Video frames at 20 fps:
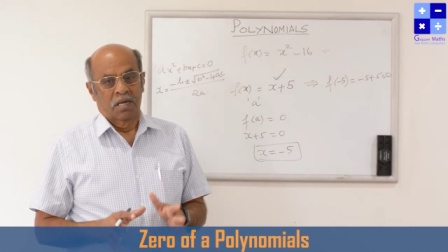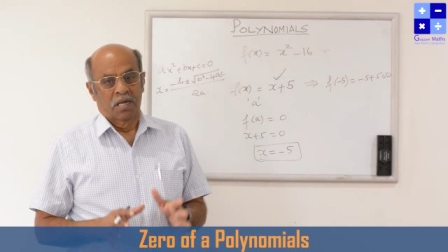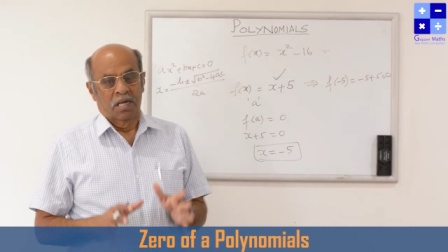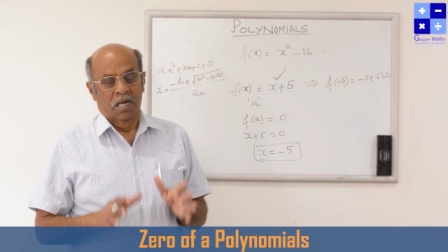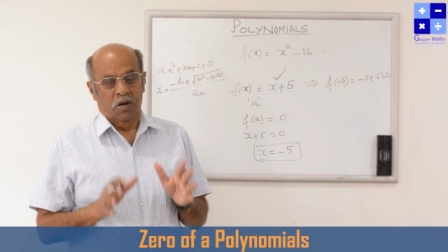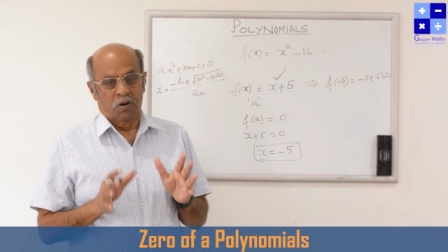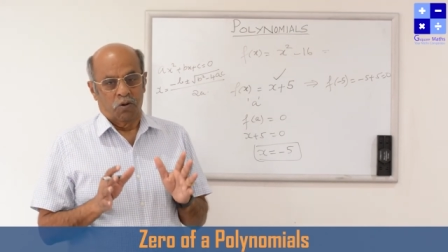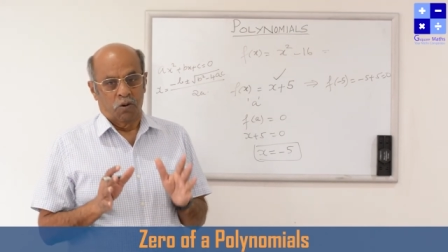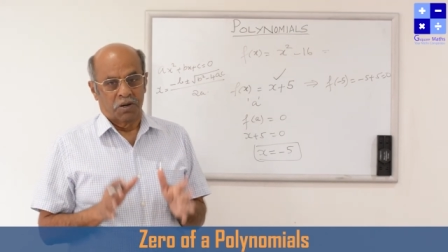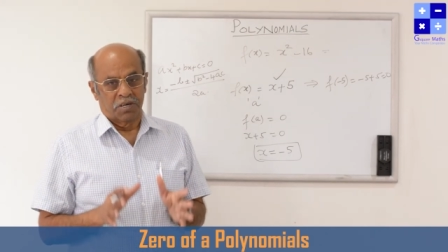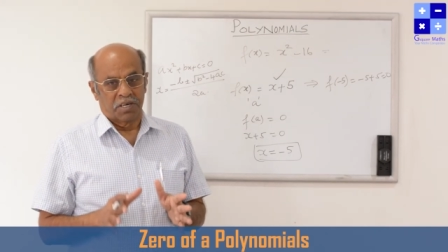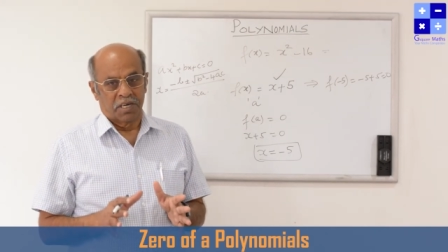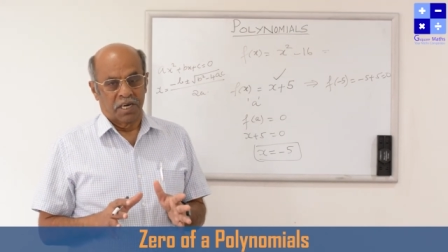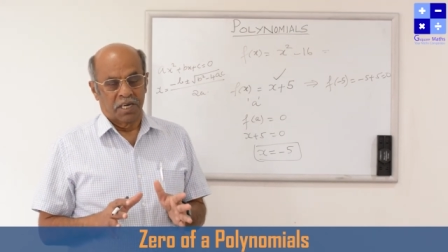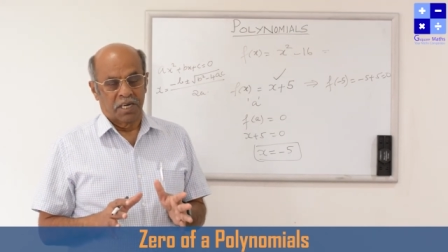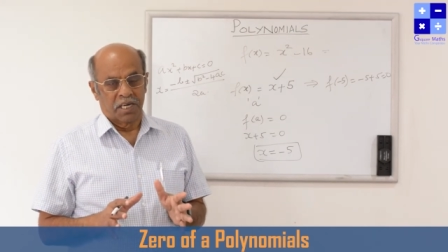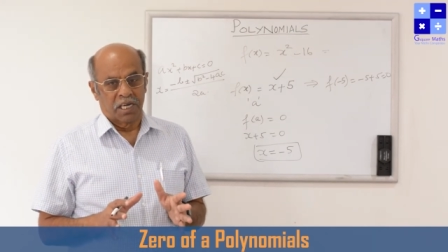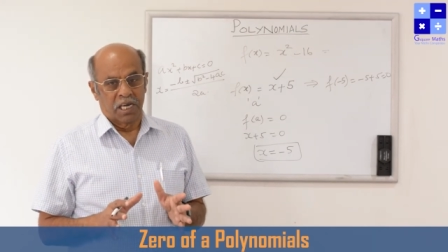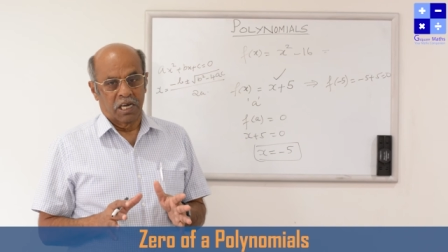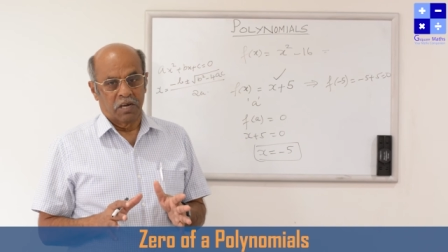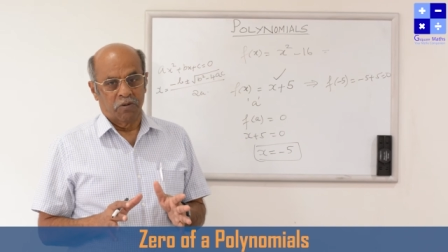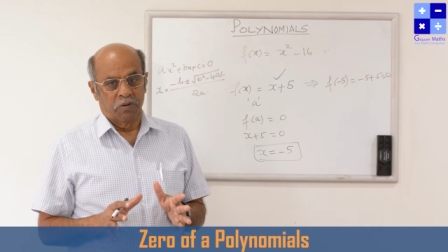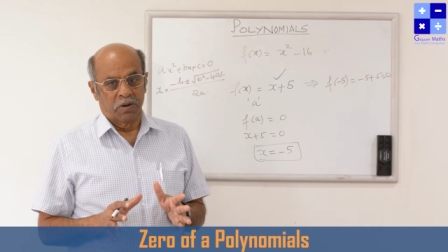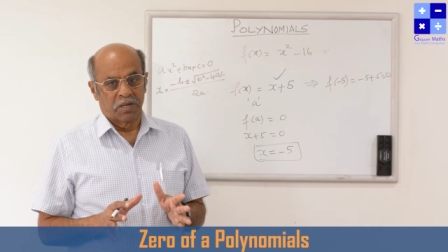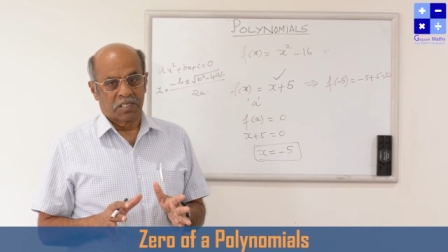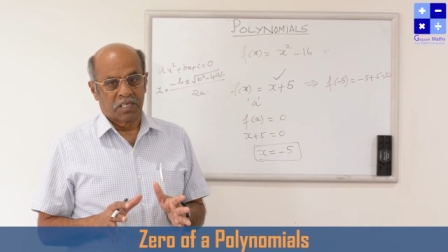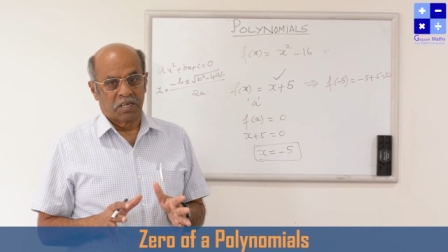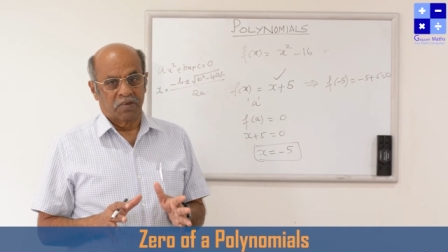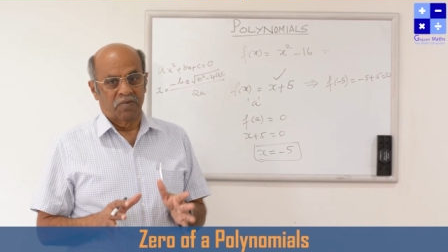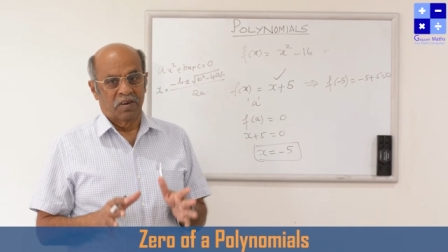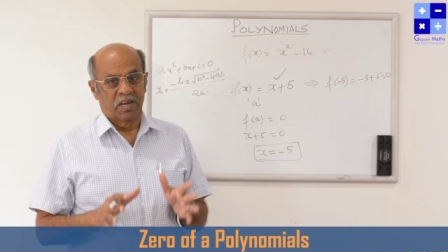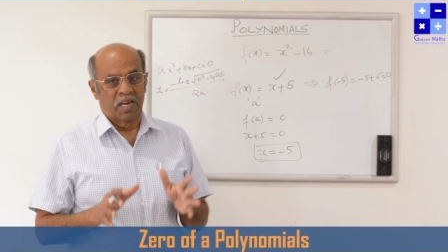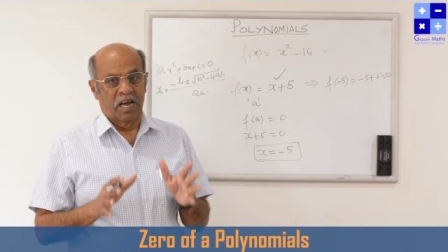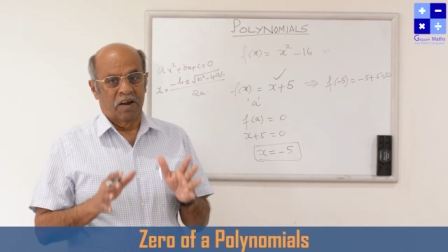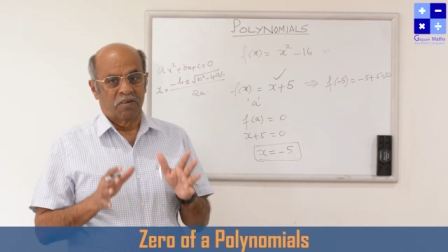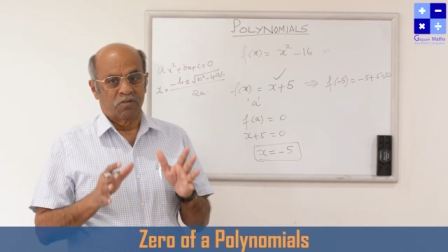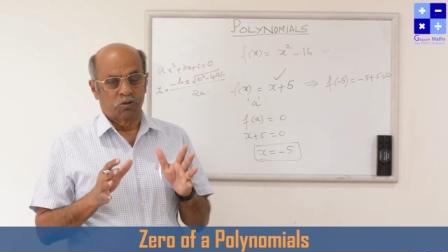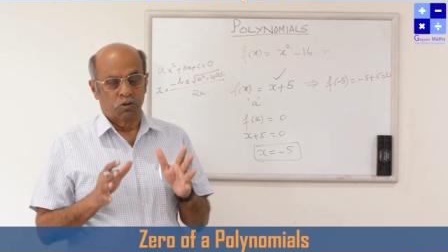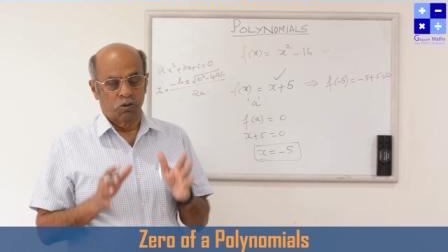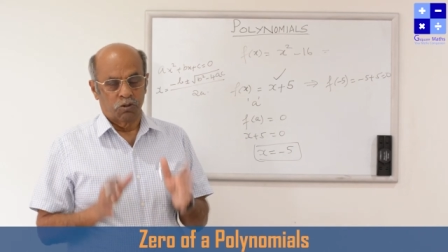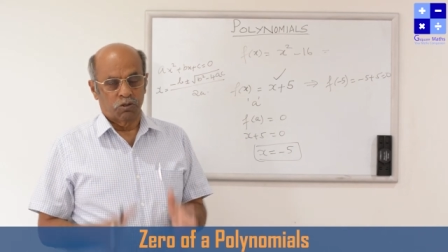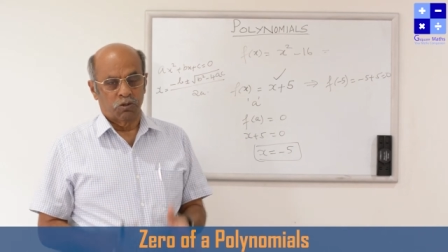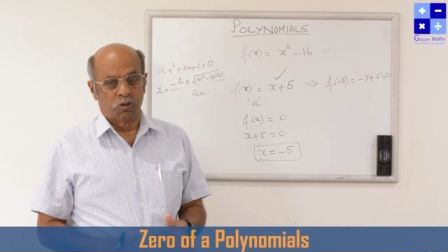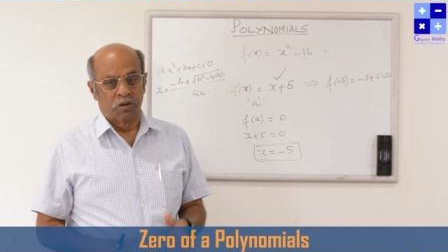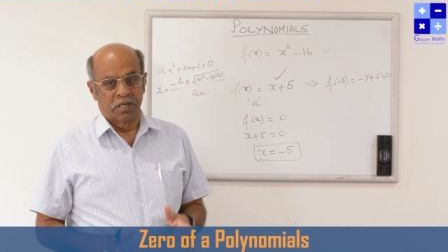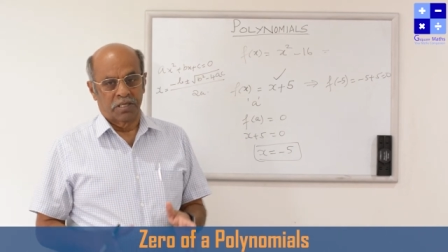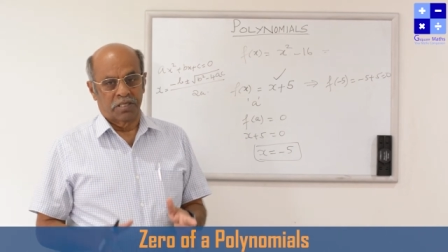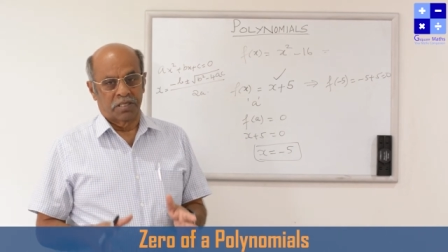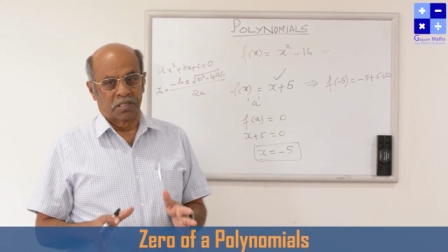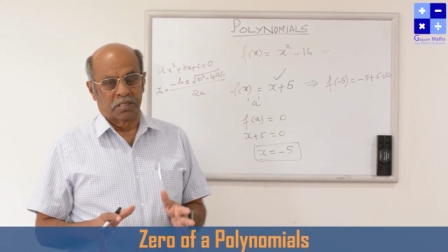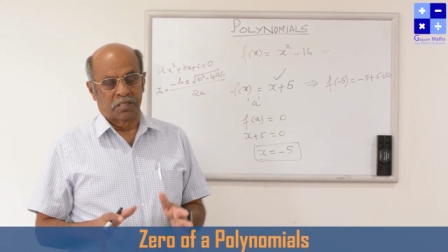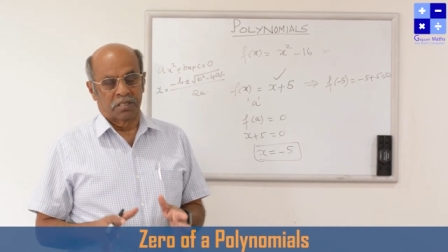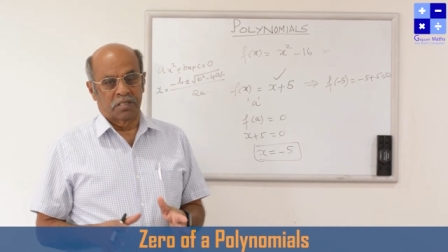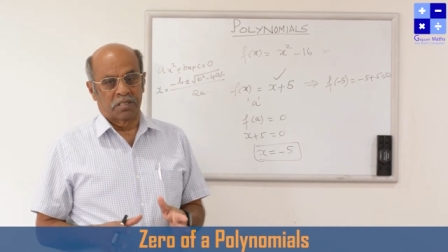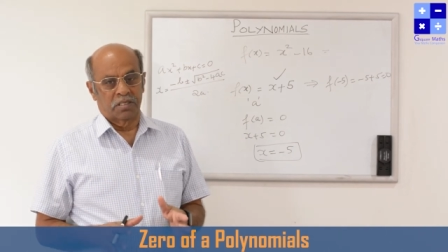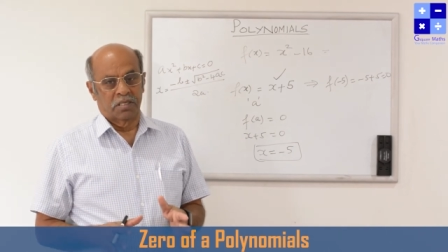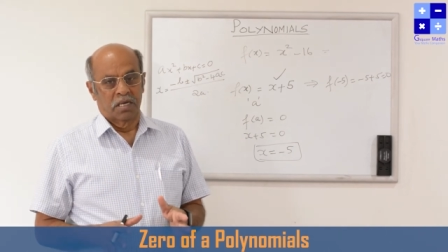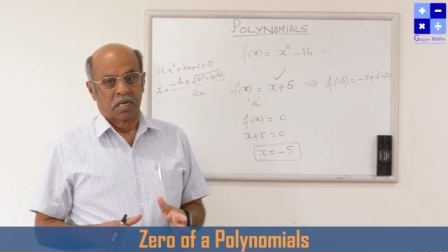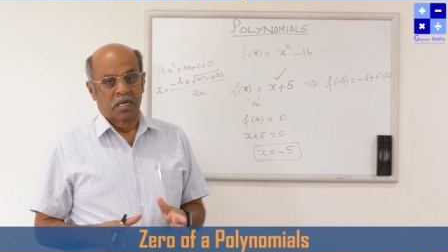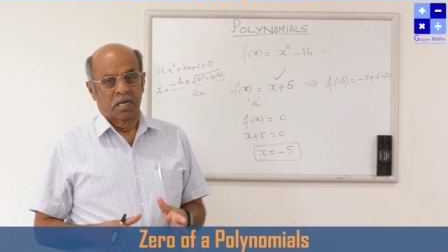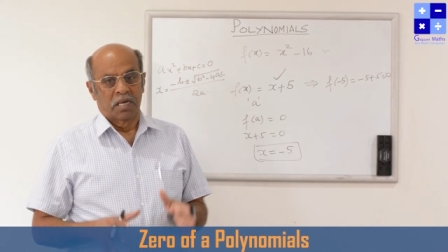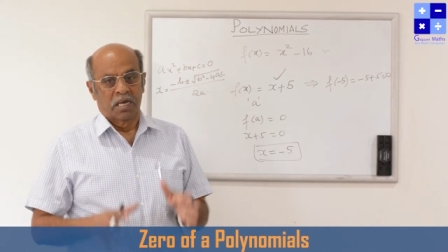A quadratic equation will have two solutions.